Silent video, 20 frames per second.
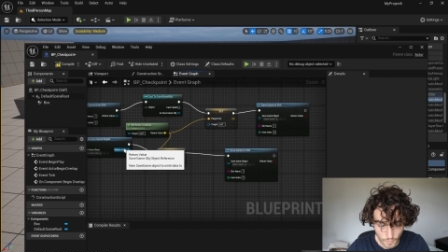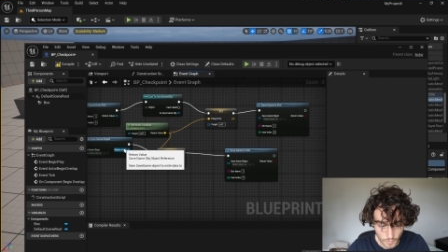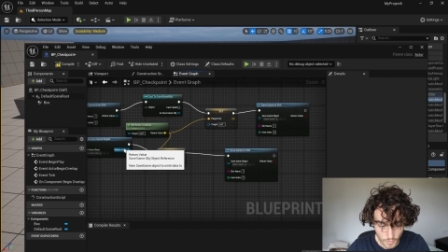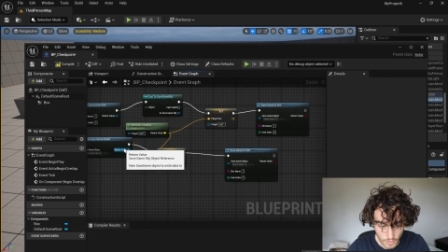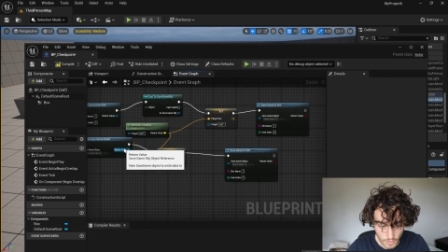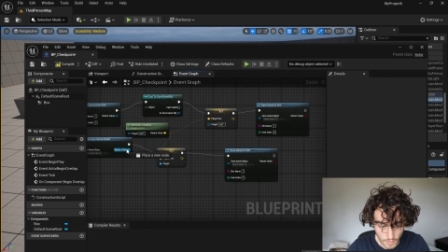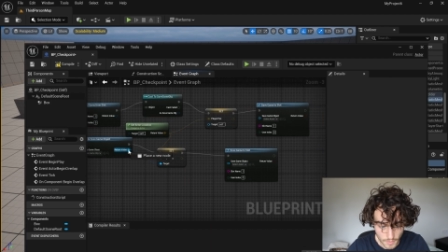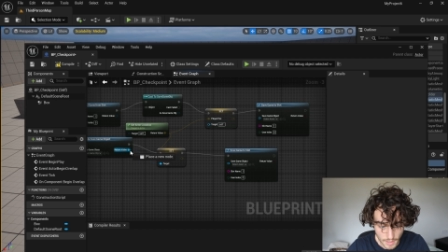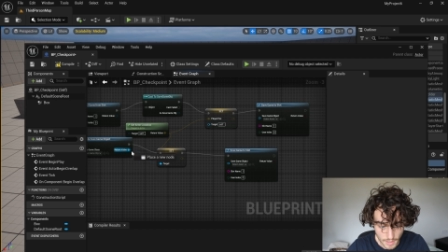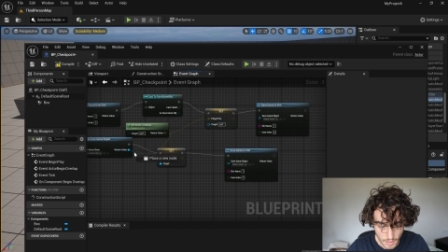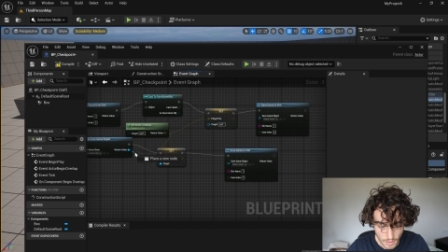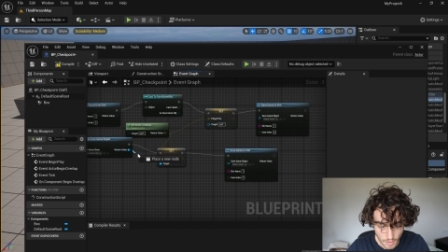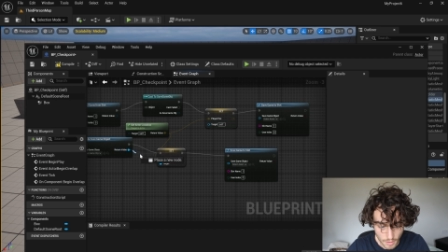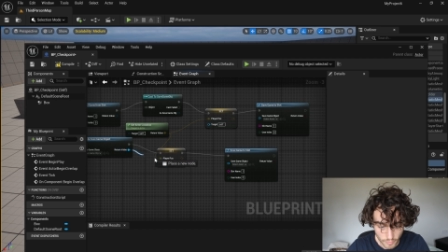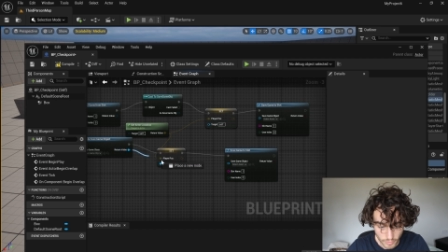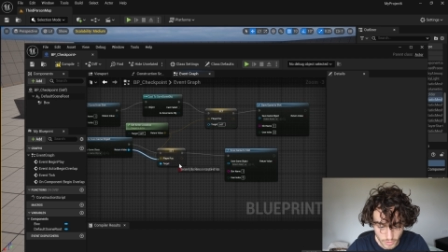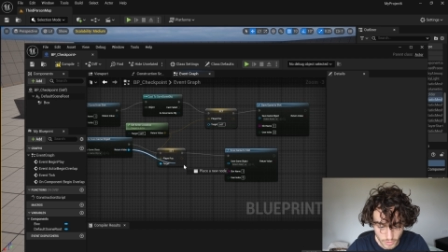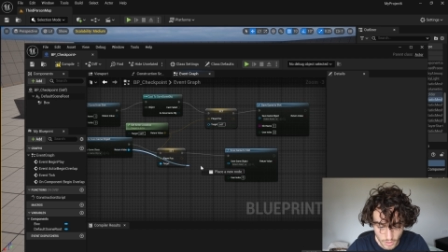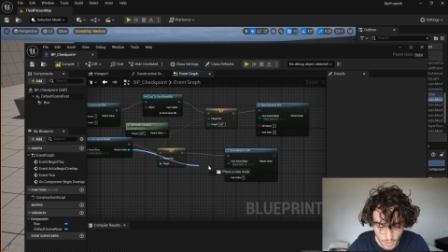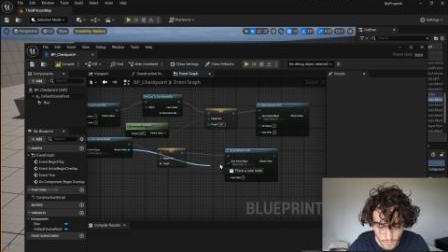So then our
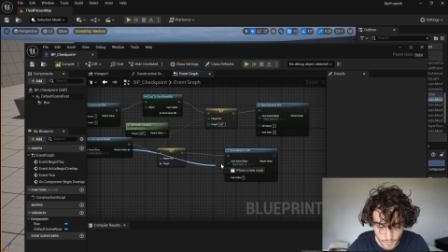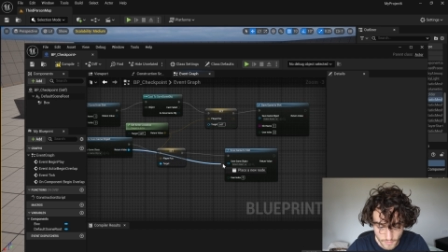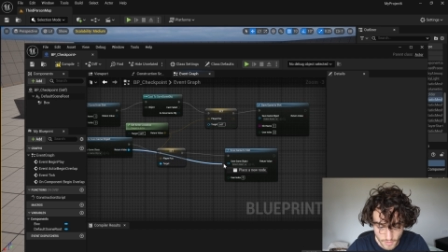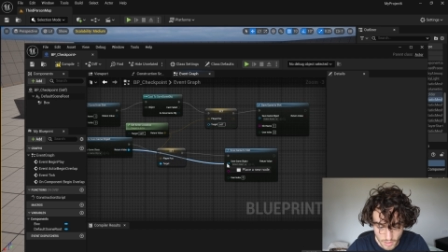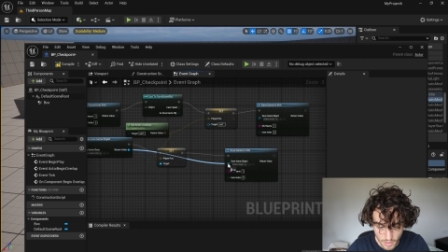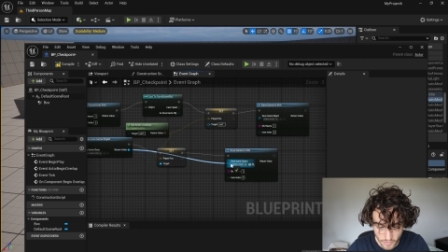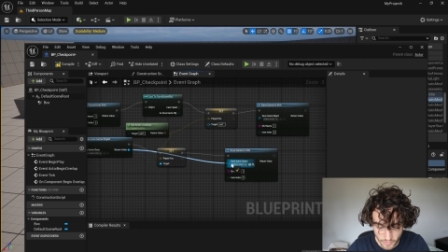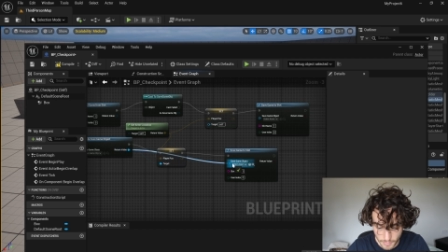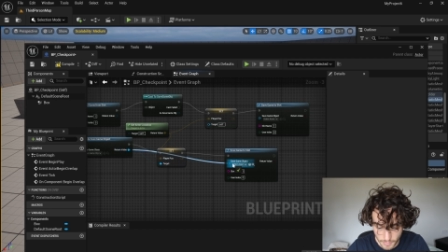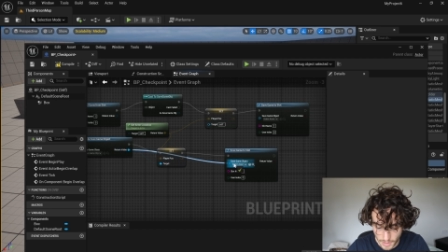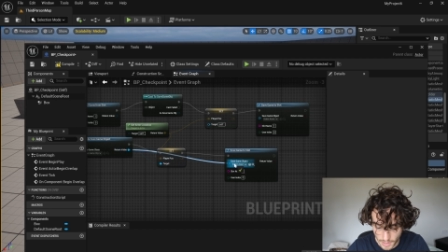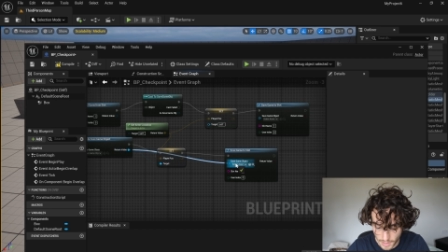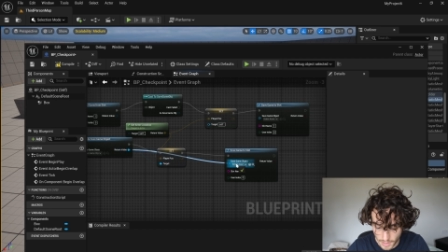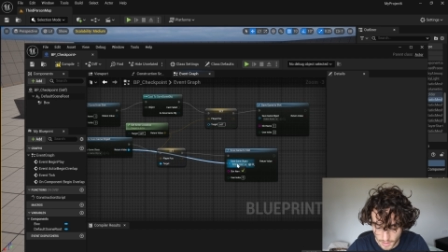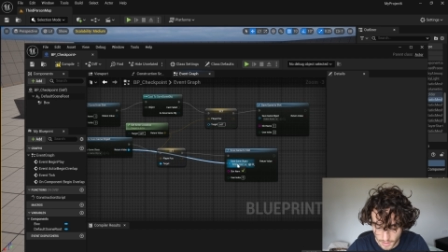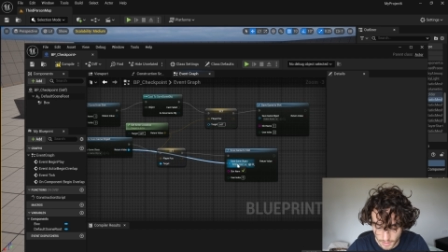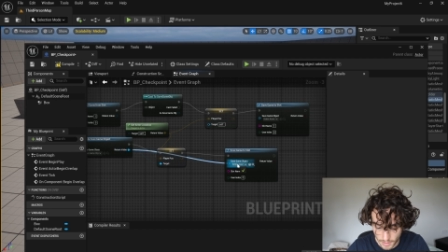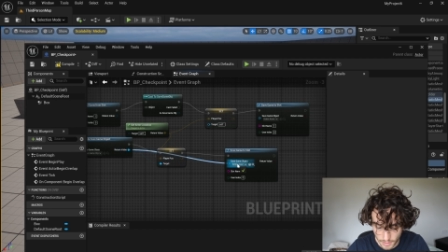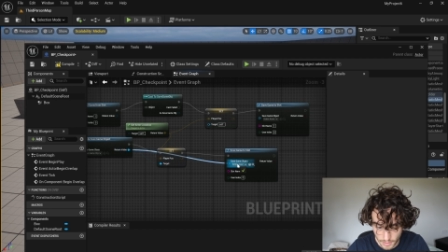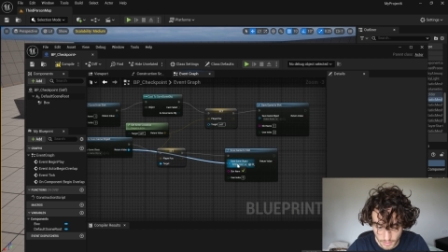return value from
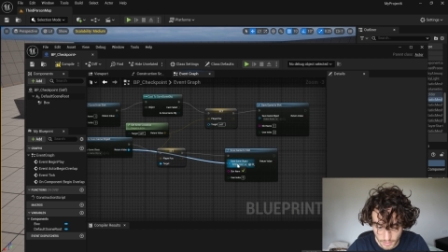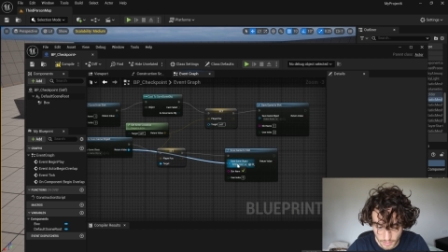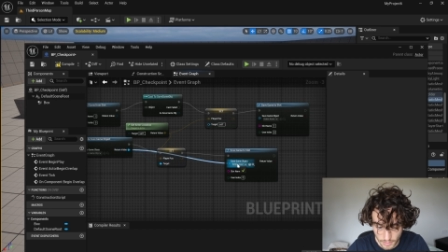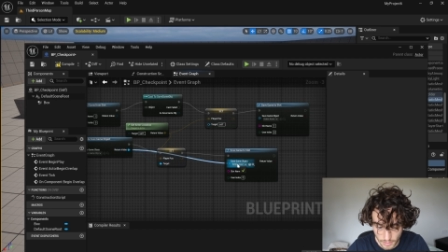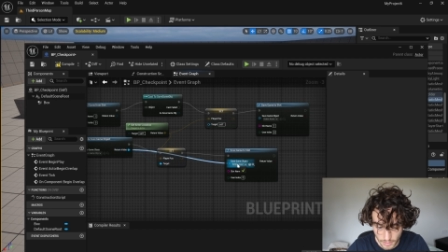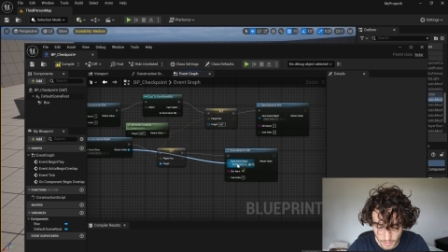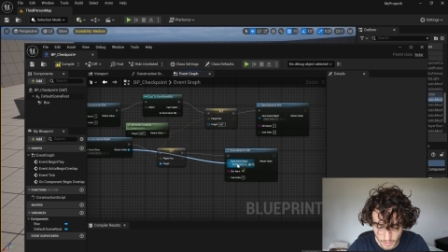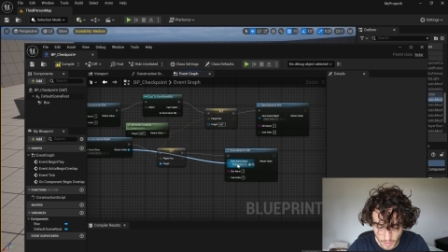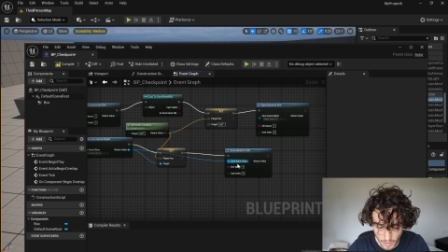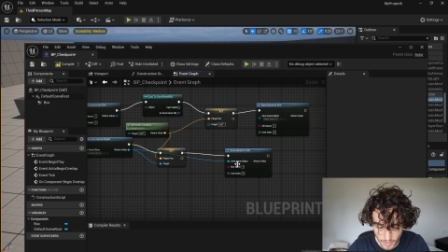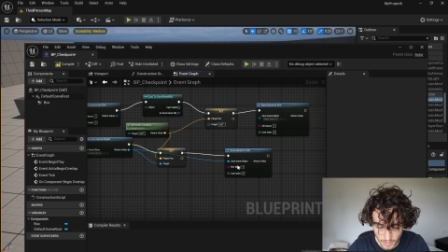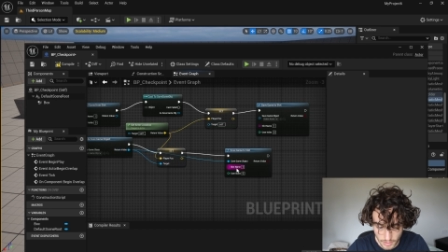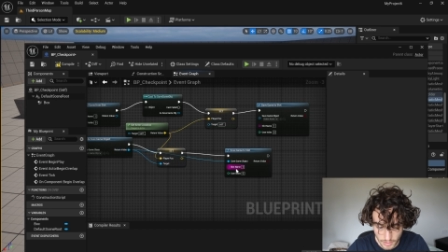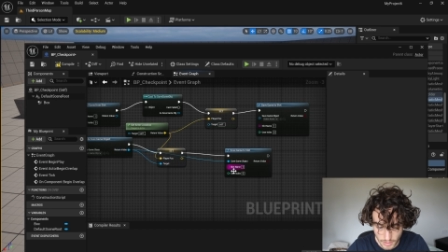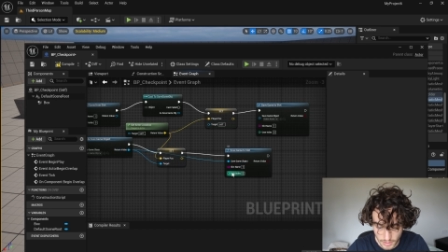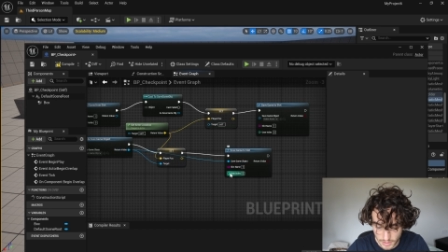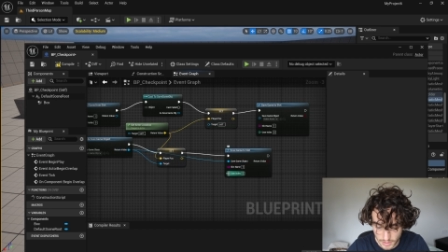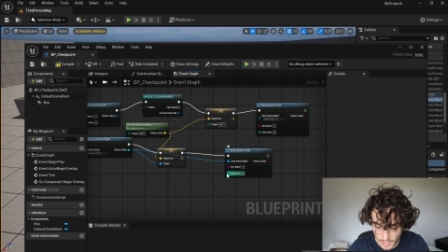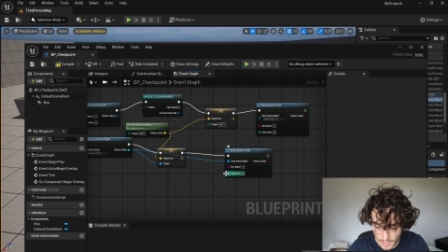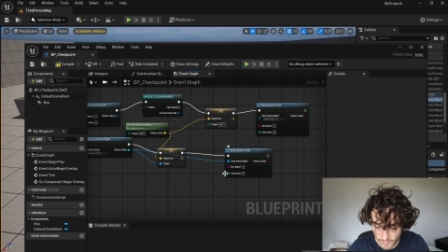here can go into
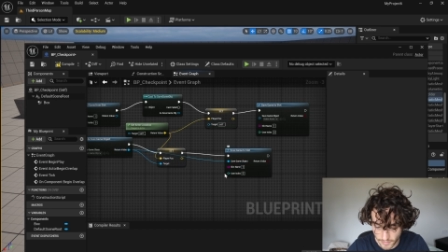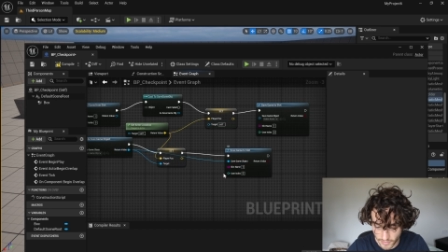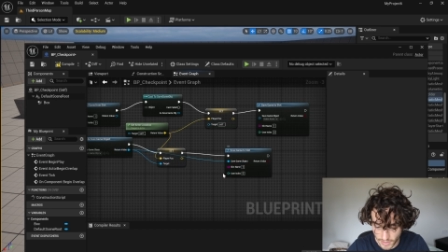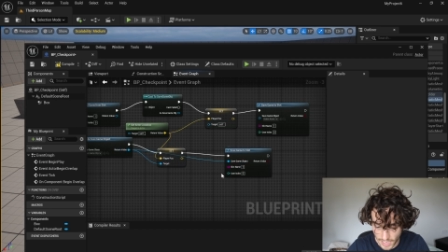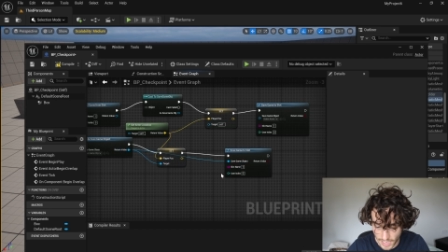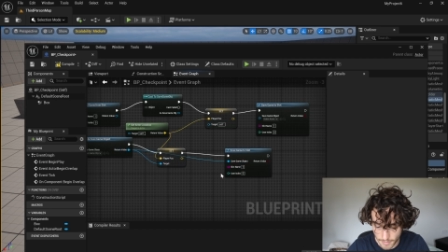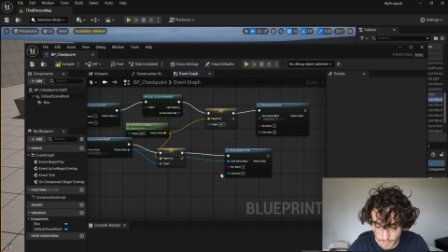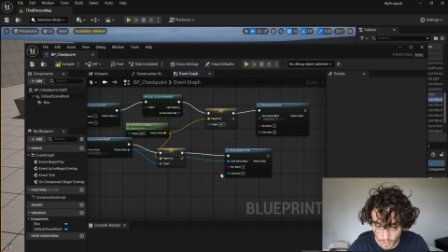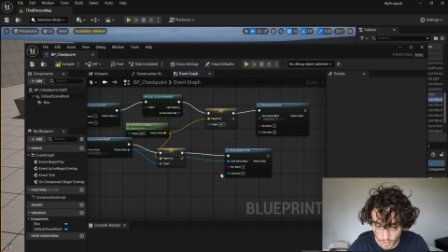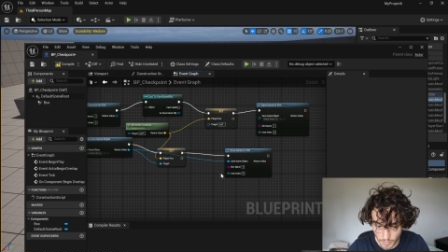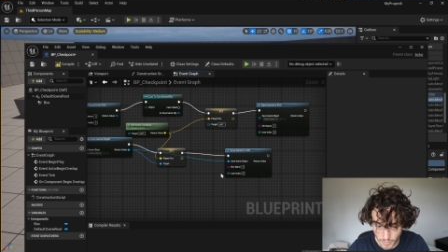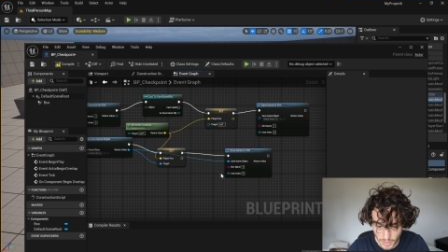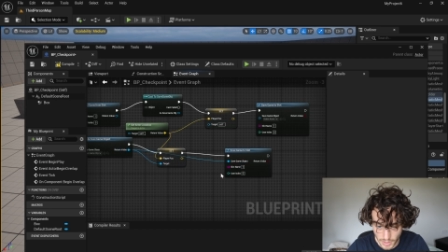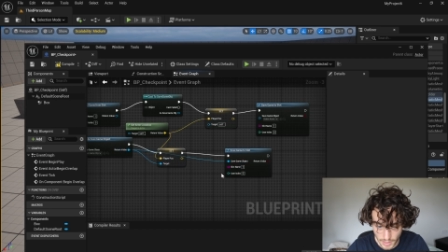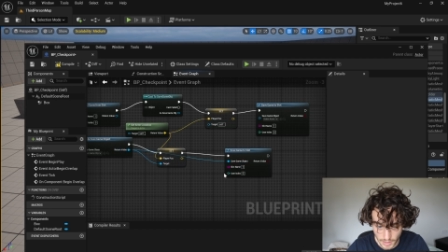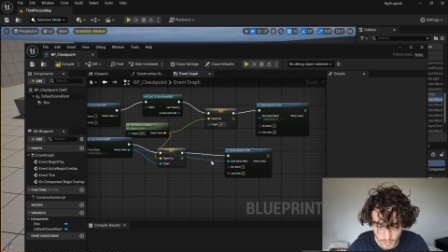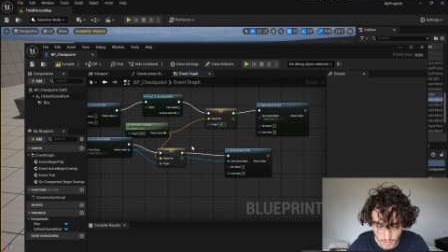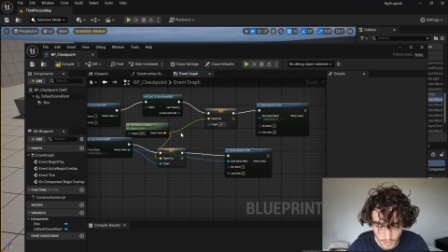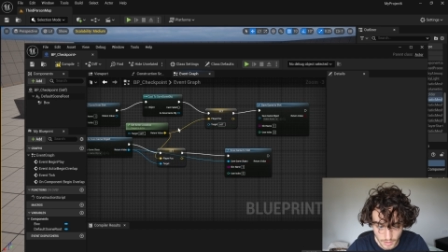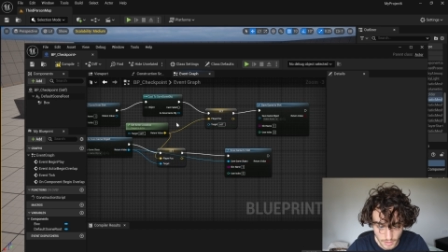the save game
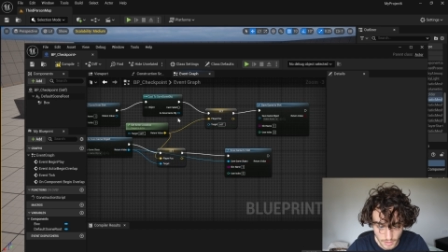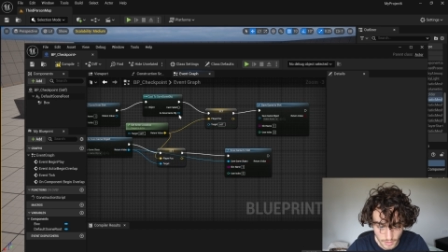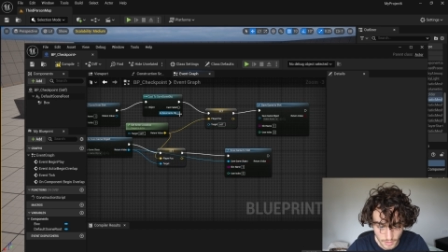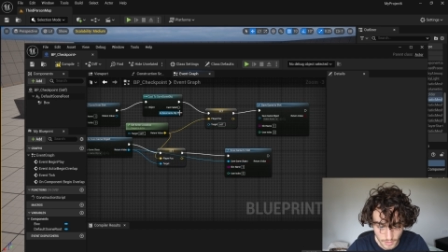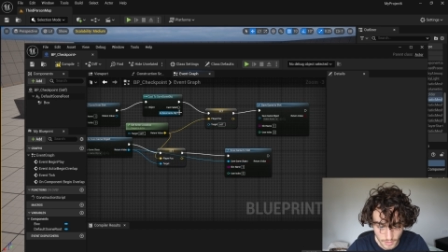object